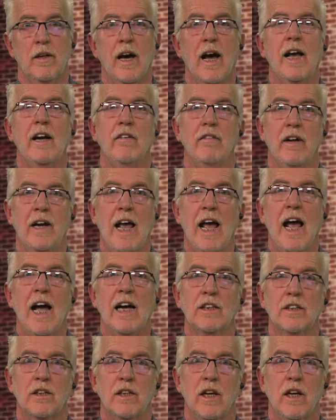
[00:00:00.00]
died of an
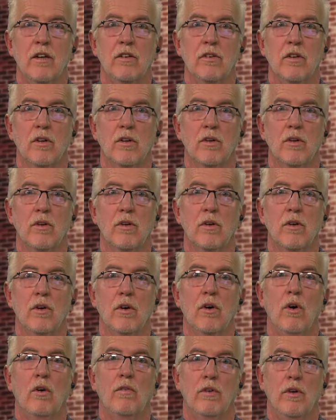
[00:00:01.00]
accidental
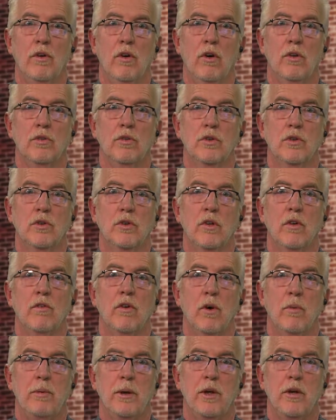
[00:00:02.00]
overdose of
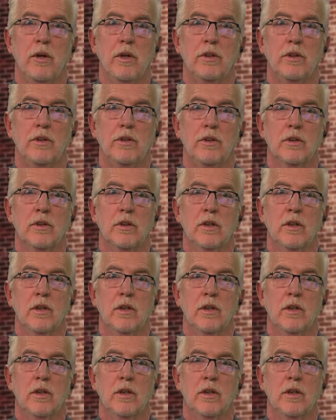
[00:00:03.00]
opioids.